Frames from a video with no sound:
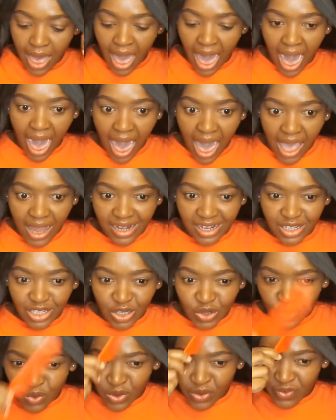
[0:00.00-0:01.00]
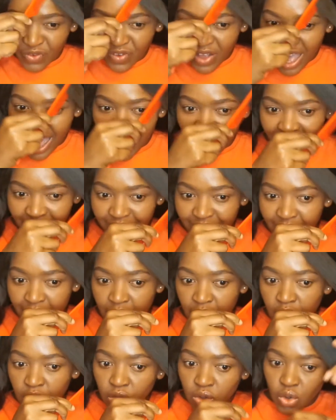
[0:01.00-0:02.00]
and you will find
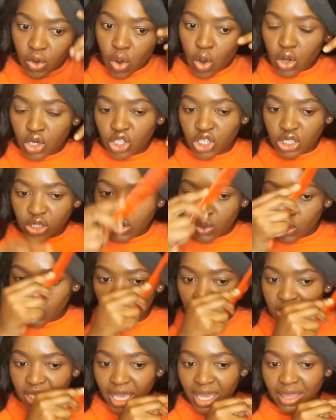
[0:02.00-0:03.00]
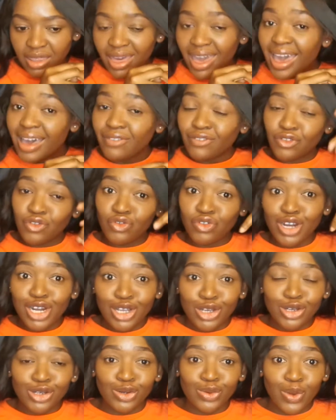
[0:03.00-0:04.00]
gorgeous hair. They have
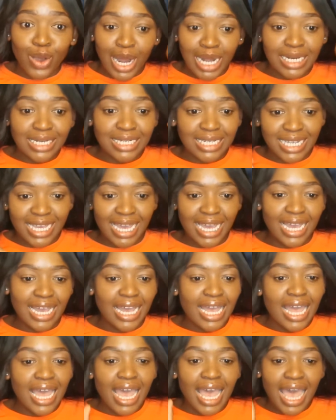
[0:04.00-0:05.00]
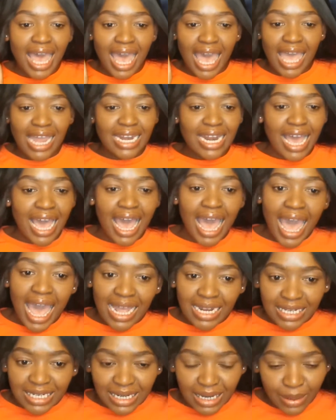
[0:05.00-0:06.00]
really good quality hair and
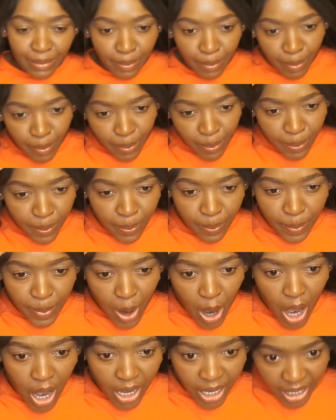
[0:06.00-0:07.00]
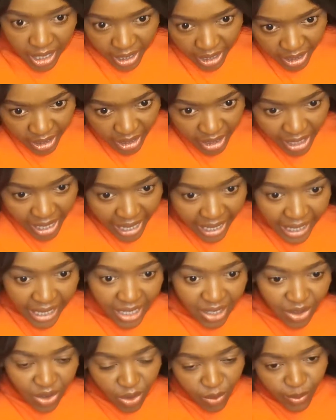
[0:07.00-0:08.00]
at a bargain.
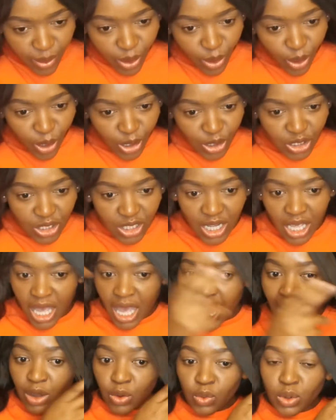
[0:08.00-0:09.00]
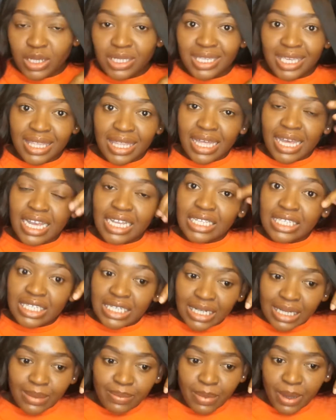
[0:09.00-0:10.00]
Like, oh my gosh, I don't want to say they're
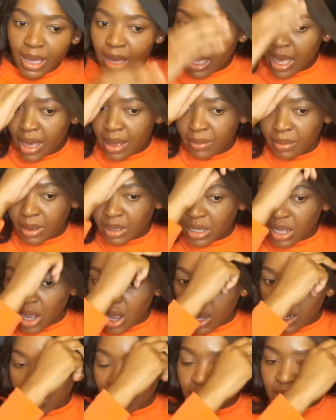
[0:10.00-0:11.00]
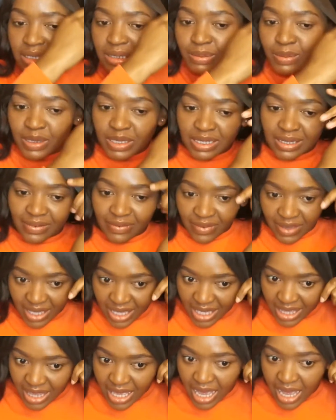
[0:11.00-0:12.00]
cheap, but they aren't expensive
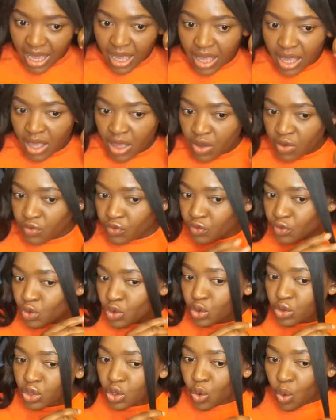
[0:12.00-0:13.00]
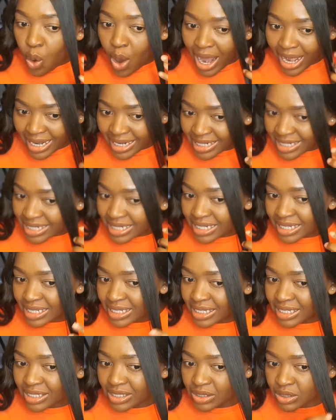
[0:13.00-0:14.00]
either for the
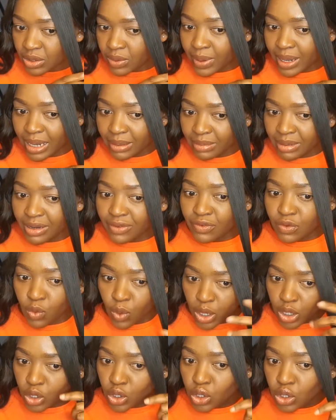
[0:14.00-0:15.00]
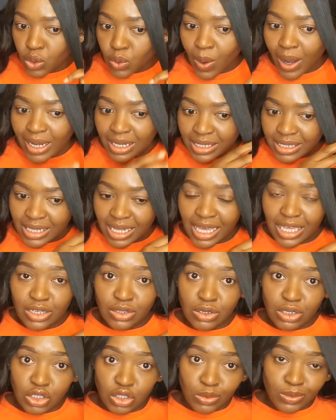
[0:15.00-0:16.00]
quality, you know what I mean? If you want good quality hair,
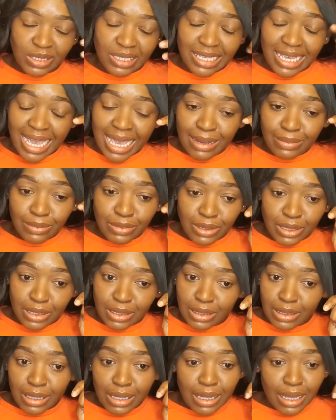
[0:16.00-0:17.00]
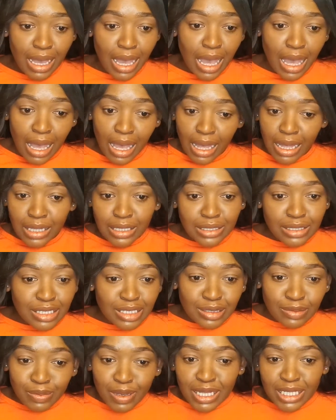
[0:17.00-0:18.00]
you need to be able to
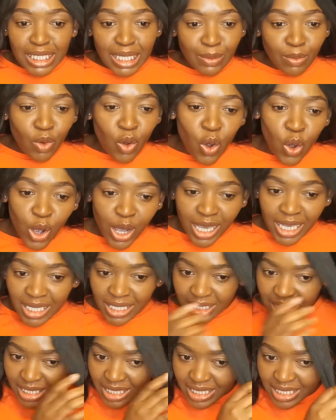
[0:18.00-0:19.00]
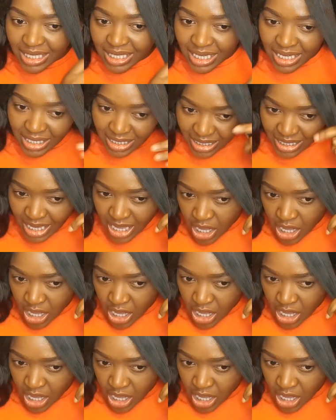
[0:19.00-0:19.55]
spend some coins, sis,